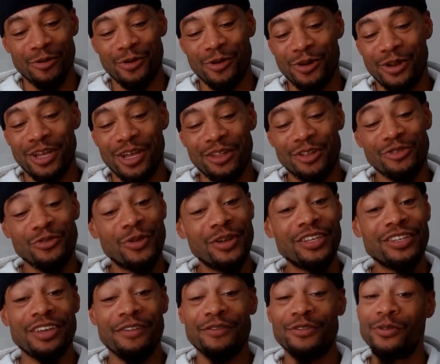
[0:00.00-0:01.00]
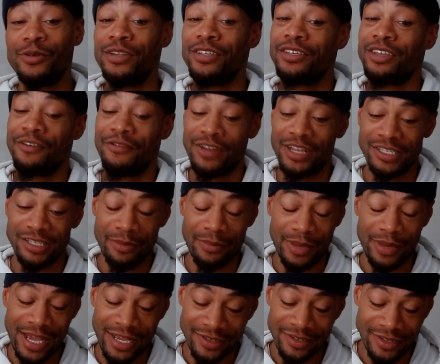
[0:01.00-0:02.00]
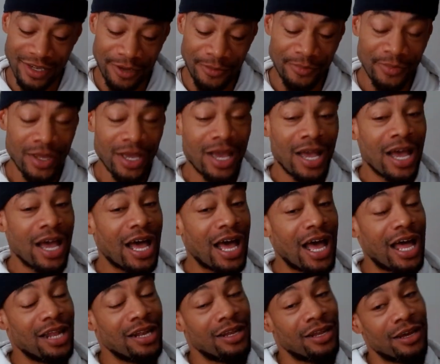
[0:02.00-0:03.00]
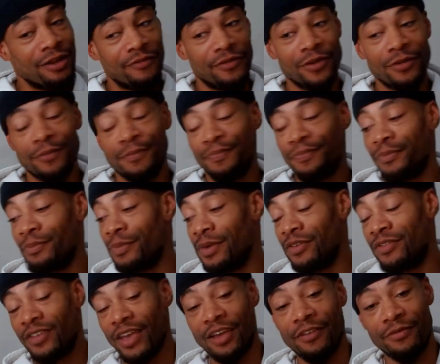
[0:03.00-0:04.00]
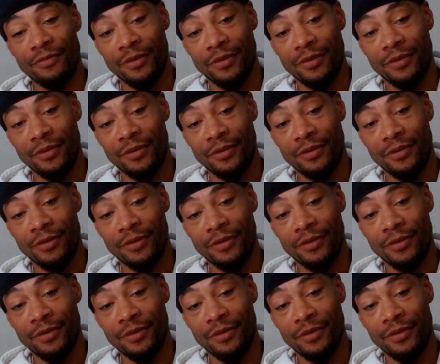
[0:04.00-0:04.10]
regular Get 2727 as I'm exiting. I love you. Be safe,